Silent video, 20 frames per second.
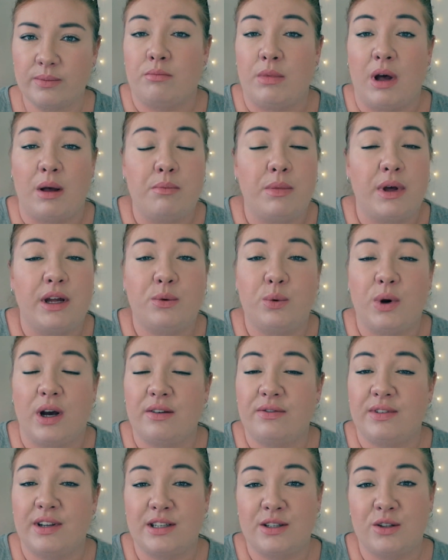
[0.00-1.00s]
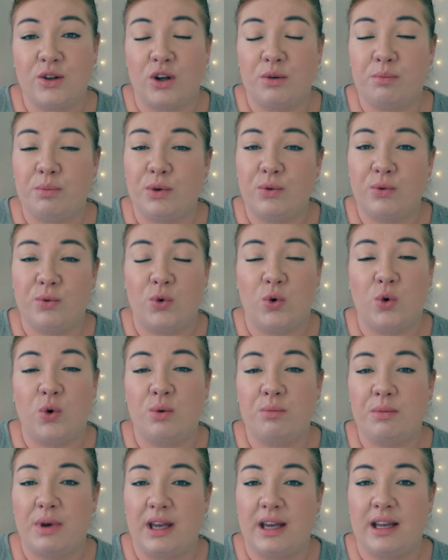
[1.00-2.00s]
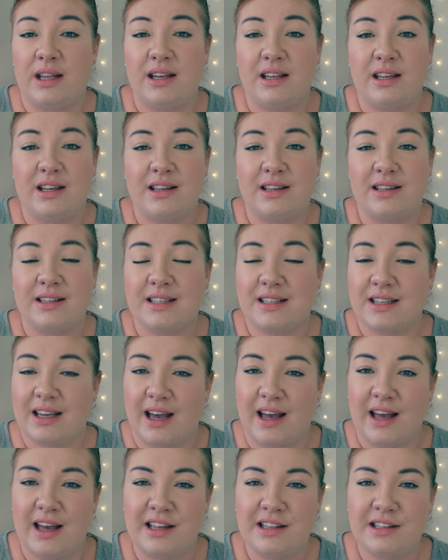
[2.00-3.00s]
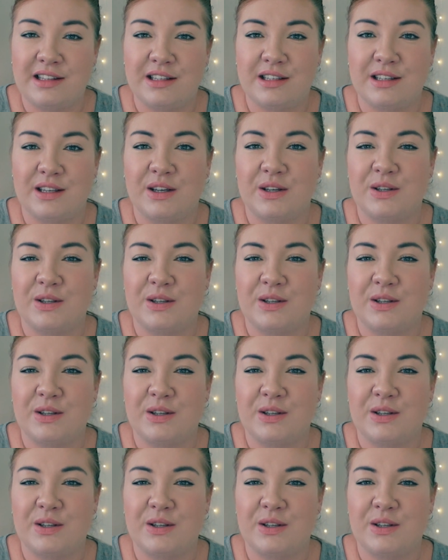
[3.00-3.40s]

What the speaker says: My midwife does not perform any scans,